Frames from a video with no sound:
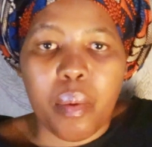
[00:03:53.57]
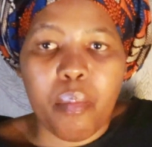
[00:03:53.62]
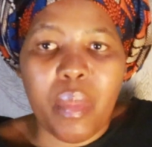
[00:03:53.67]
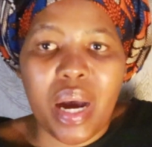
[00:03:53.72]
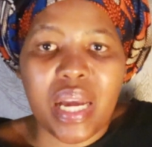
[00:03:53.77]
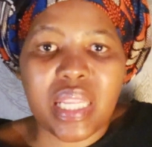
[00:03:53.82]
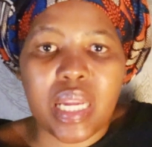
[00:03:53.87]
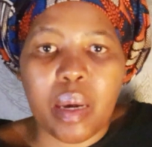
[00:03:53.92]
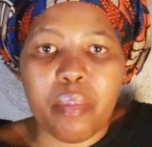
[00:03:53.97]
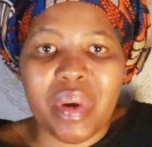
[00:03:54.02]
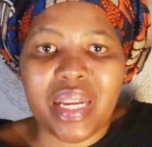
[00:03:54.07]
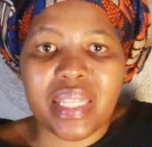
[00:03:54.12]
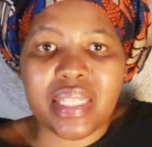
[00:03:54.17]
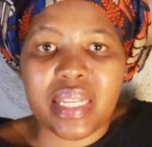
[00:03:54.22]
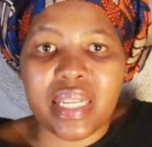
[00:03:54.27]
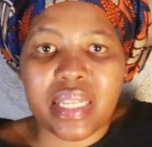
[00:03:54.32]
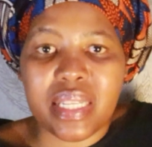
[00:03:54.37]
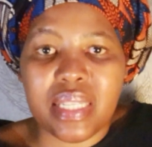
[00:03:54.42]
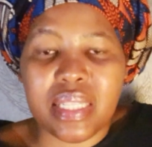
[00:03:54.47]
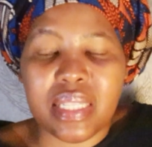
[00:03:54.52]

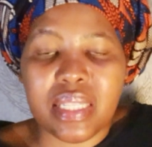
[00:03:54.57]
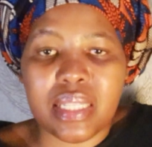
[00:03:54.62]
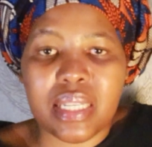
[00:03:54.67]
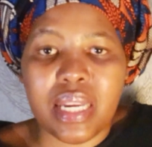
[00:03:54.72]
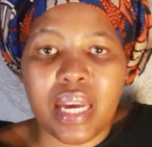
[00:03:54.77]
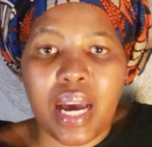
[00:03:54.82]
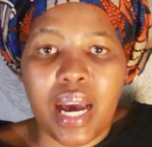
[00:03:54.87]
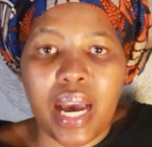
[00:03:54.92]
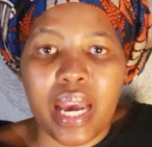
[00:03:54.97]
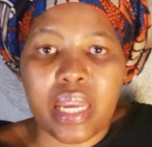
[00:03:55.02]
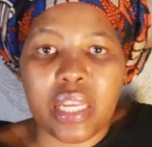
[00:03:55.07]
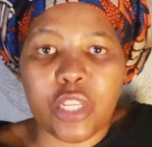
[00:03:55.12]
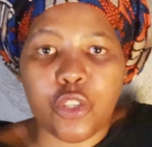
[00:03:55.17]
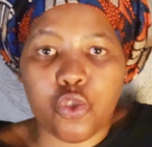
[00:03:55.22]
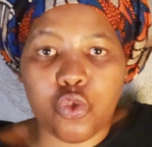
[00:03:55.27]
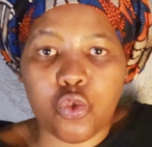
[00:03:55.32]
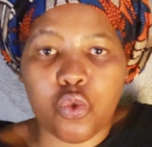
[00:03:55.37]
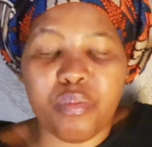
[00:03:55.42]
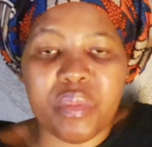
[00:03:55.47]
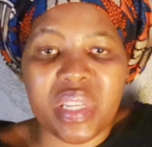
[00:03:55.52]
banamatekisi
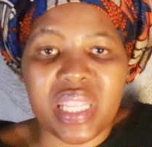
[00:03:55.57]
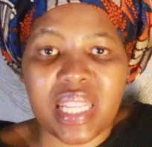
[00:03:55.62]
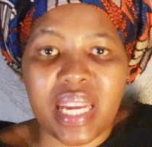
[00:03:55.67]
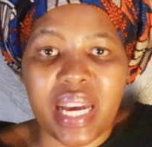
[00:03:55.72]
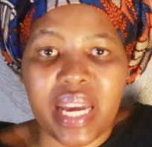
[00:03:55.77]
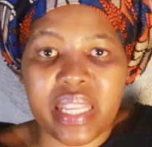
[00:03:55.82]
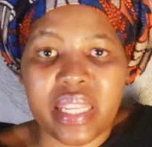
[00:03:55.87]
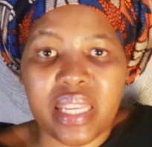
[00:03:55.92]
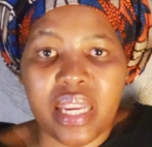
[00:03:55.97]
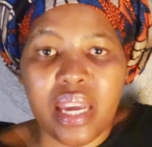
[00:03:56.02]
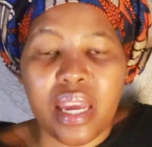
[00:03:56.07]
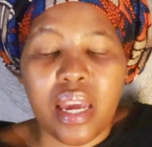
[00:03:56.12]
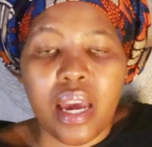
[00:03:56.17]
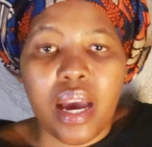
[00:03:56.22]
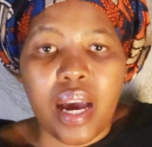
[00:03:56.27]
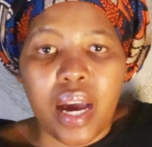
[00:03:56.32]
ayishumi nanye,